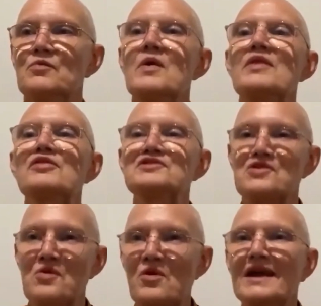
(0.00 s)
with
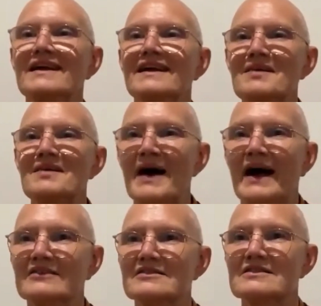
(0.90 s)
talking
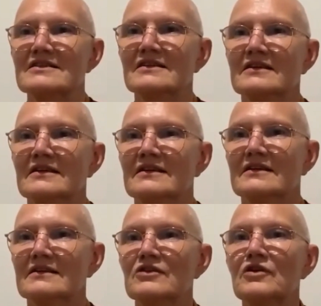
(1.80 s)
about,
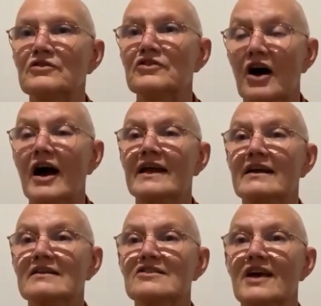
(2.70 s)
you know,
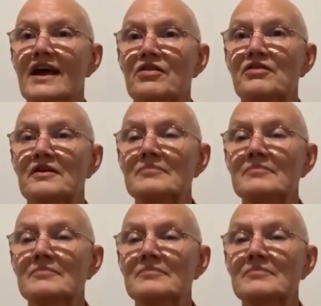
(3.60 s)
dying and death.